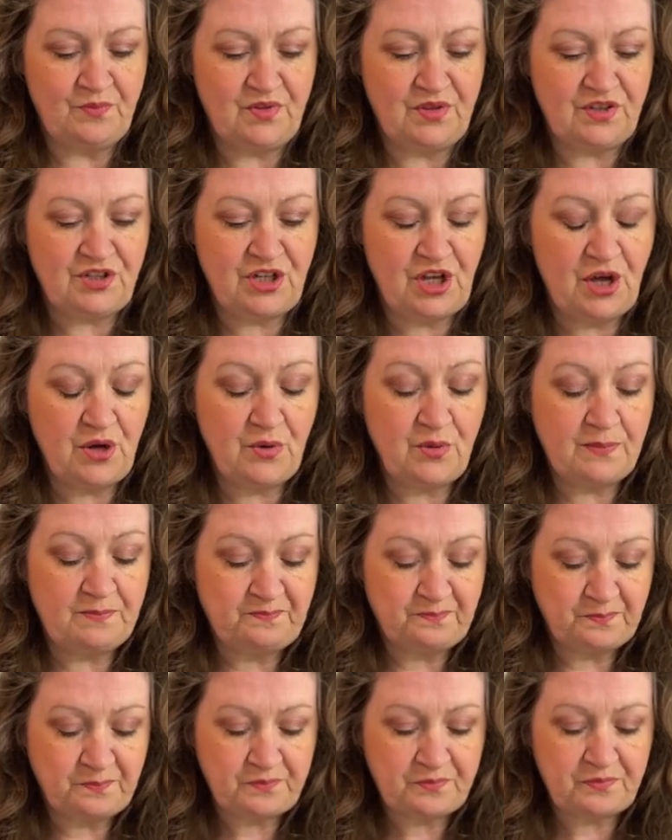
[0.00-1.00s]
So
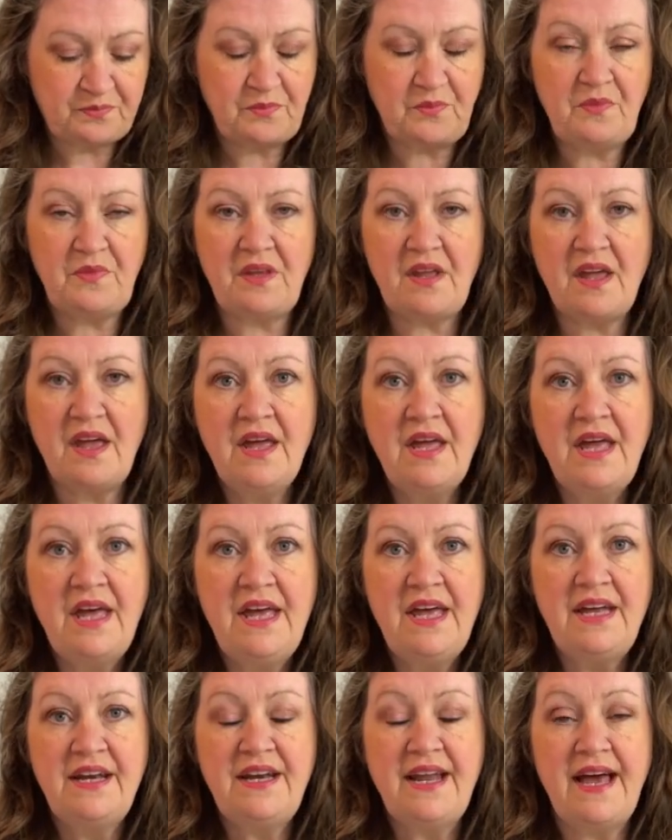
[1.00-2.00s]

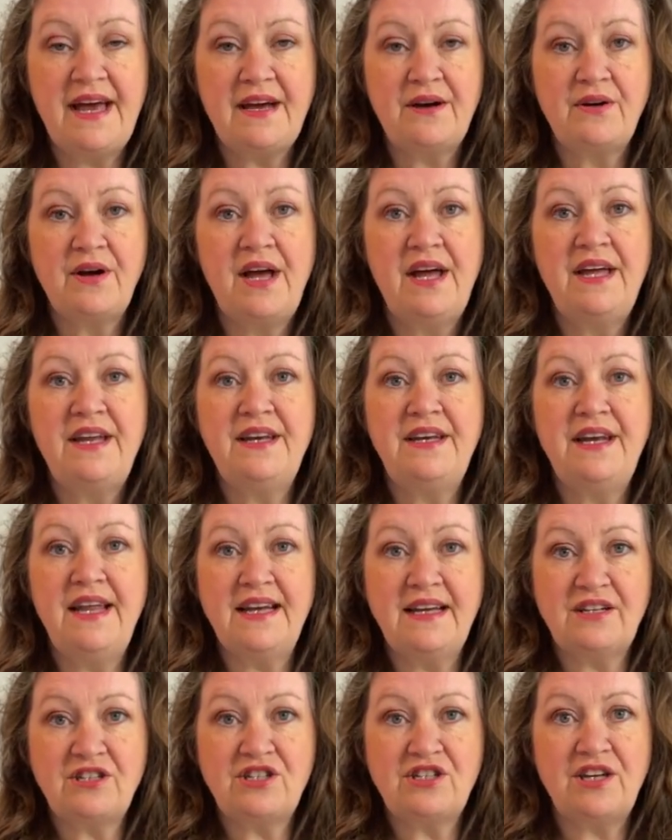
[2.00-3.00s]
now,
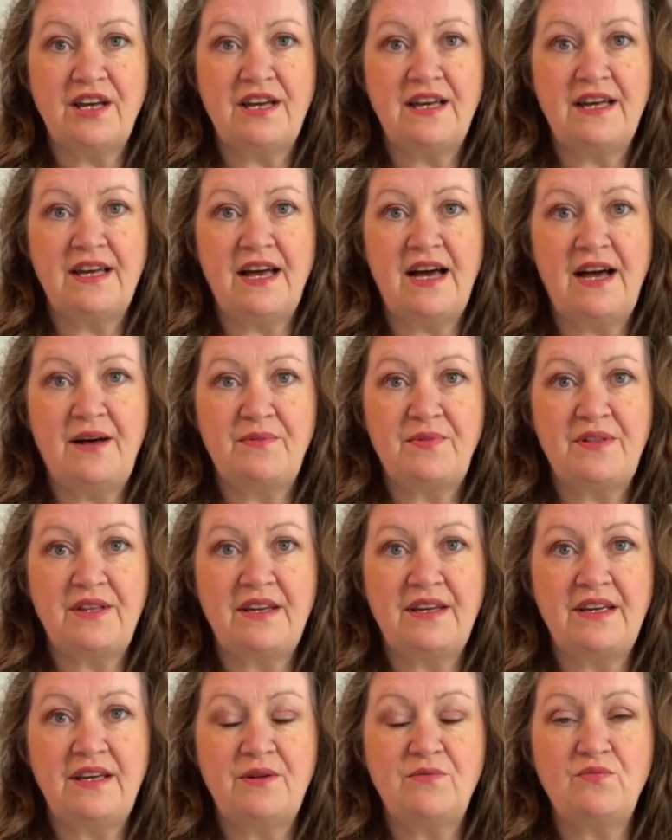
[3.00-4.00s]
next year, I'm
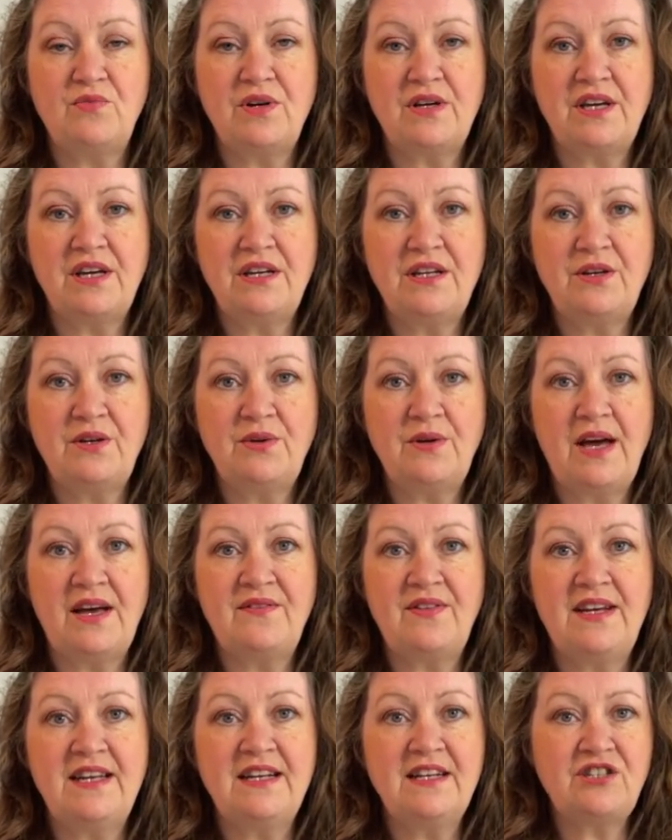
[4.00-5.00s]
thinking we're going to
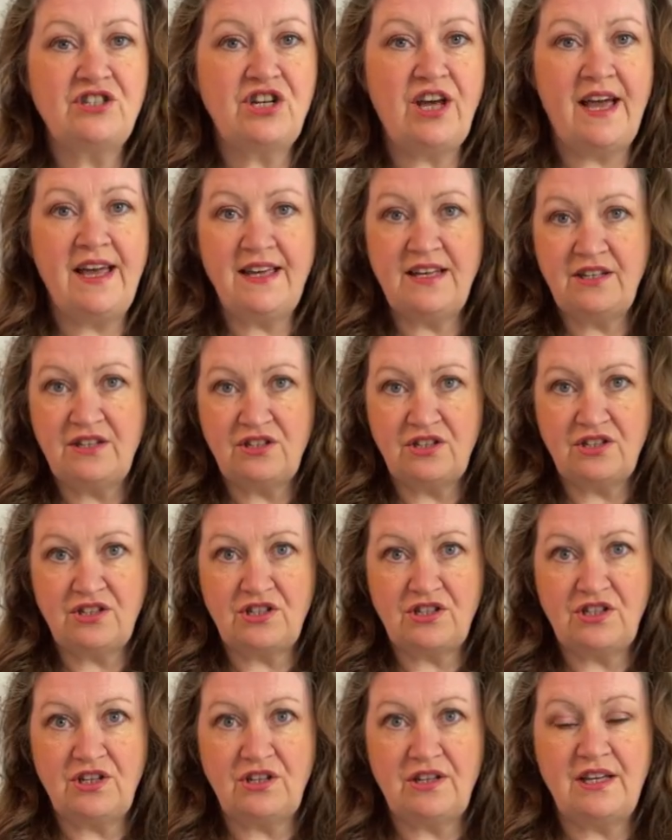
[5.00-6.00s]
have a little
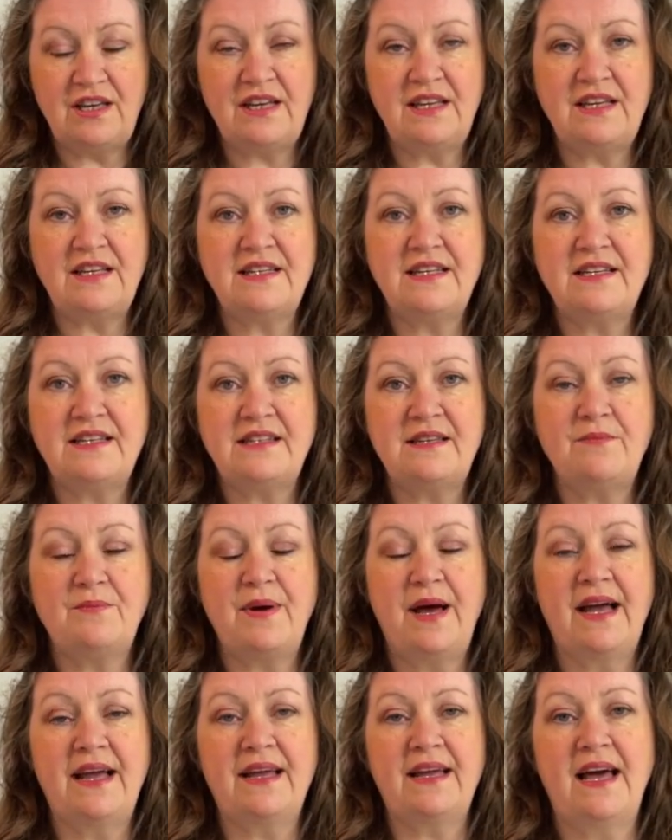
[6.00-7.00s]
change to the knitting
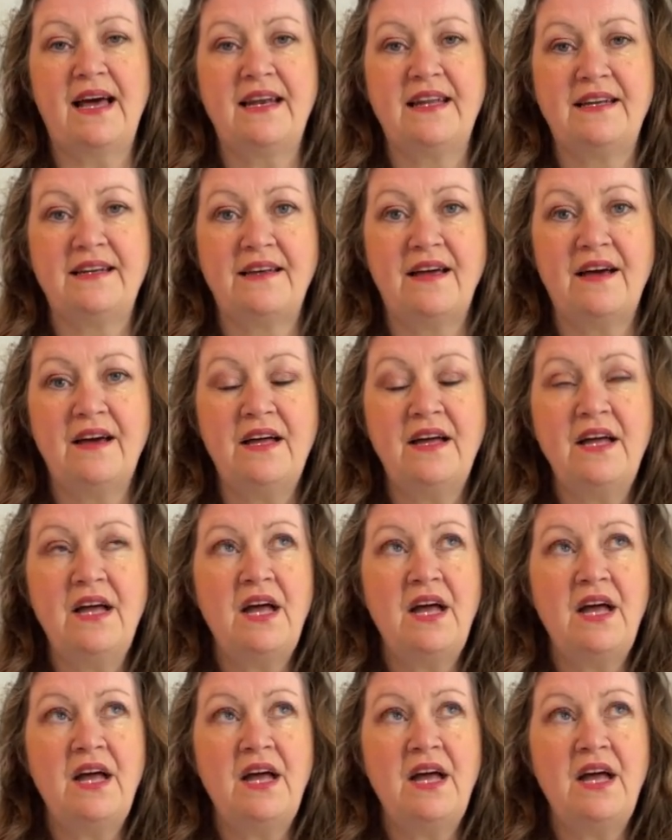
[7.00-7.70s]
pattern calendar.